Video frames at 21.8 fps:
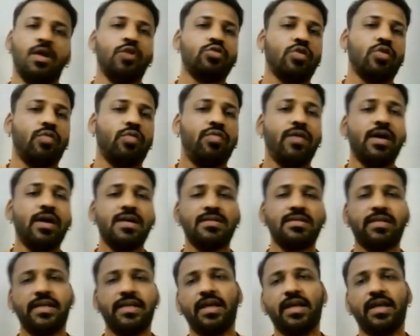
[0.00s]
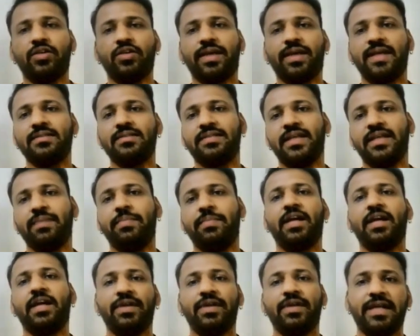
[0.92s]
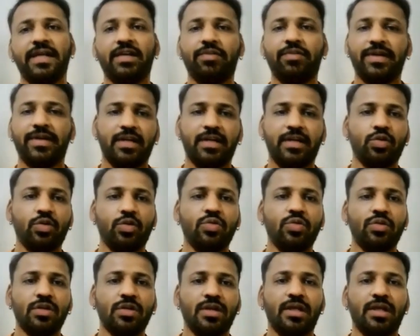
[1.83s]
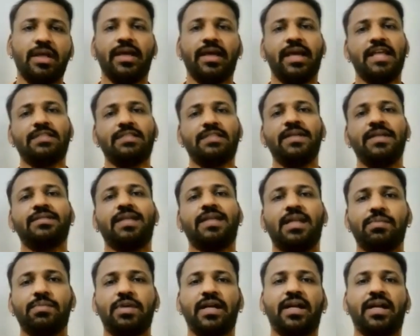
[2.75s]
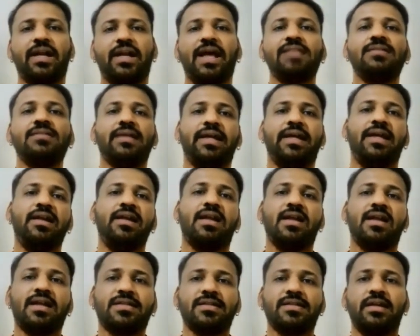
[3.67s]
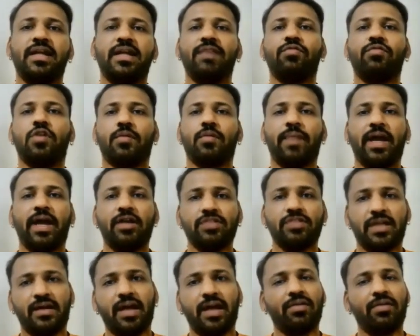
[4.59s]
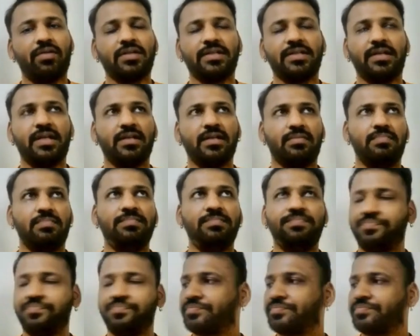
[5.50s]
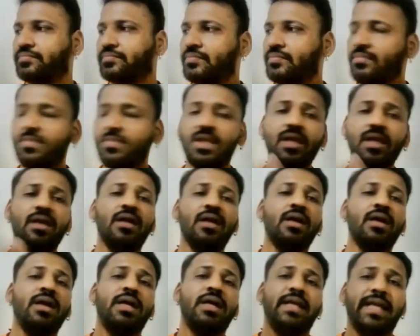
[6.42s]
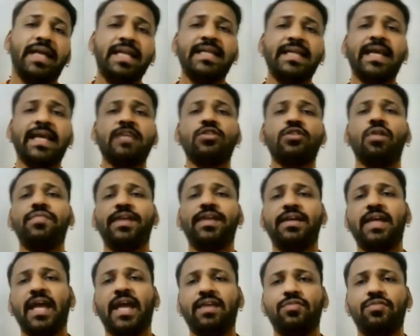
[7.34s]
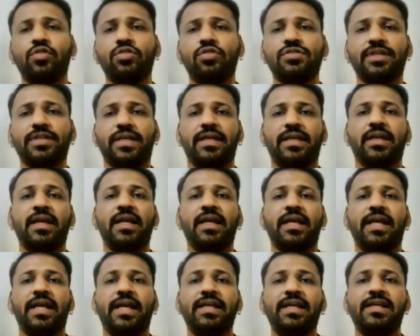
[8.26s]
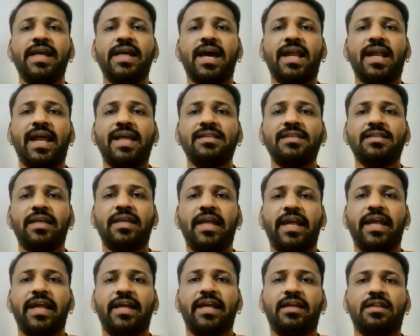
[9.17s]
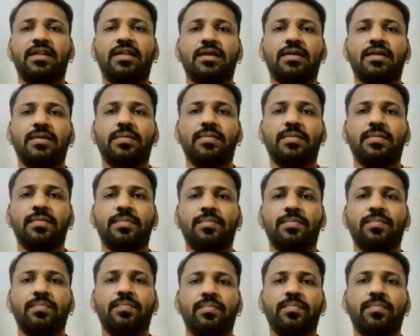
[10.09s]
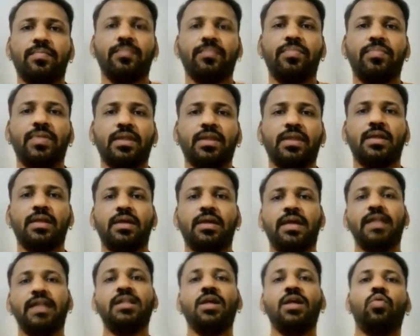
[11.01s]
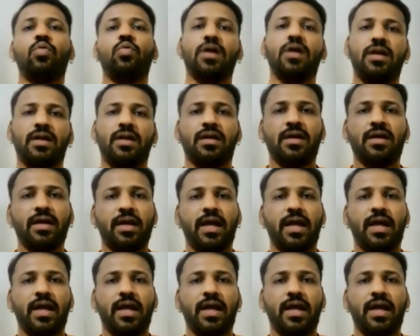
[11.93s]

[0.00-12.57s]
So first, here you can see May 2022 is being celebrated as International Day for Biodiversity. In case of India, if you see, India ranks 8th in the world